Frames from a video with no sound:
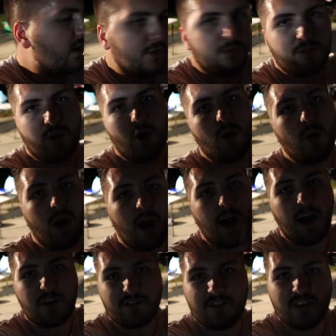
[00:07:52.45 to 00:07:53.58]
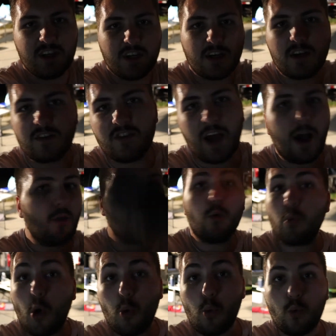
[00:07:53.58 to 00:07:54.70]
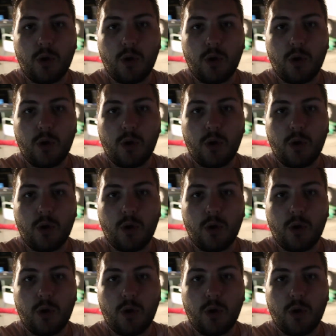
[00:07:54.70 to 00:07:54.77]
so I'll see you down the road.